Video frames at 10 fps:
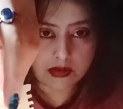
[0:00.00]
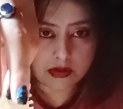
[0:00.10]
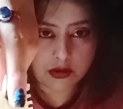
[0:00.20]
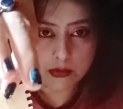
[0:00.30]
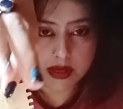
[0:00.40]

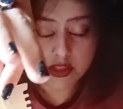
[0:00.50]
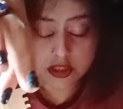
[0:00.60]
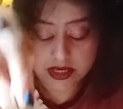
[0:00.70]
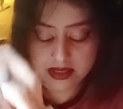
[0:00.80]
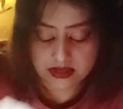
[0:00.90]
You might
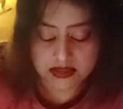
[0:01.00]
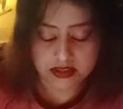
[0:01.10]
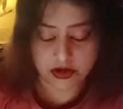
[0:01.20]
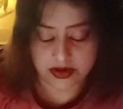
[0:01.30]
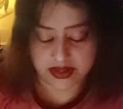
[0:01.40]
share this
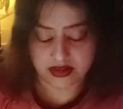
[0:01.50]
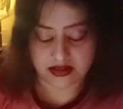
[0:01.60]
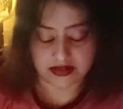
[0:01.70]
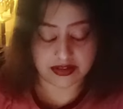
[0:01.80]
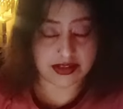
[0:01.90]
story
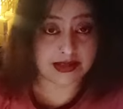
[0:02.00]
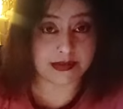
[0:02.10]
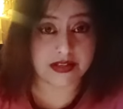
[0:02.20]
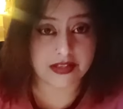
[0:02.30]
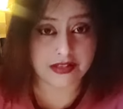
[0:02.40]
with this
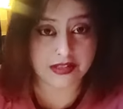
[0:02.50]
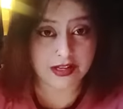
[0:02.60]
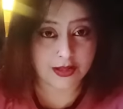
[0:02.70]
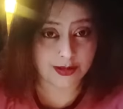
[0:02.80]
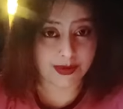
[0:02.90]
person.
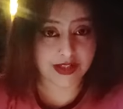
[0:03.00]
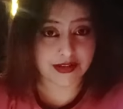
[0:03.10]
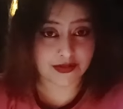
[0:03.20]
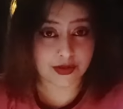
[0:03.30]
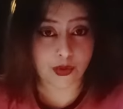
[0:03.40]
You might
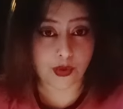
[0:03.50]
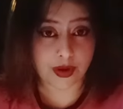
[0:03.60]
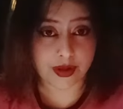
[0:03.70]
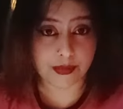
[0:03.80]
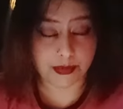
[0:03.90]
have told
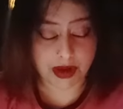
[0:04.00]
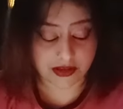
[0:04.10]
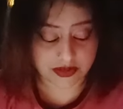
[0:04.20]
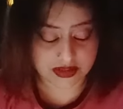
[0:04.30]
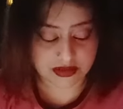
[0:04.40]
him
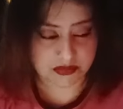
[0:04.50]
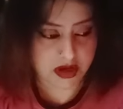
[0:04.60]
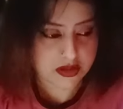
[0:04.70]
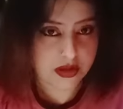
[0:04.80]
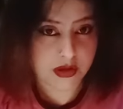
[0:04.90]
about this
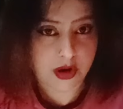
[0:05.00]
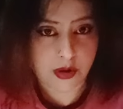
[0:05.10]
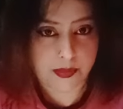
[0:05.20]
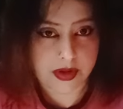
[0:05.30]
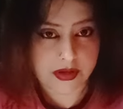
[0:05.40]
magical
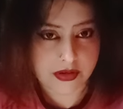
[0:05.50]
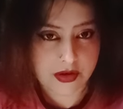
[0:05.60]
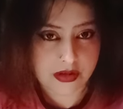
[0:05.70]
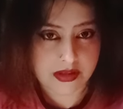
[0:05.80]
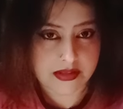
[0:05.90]
carpet and
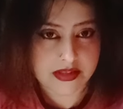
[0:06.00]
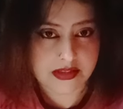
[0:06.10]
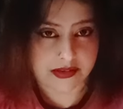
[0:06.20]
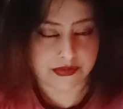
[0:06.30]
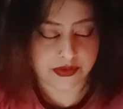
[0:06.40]
all that
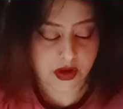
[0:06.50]
stuff.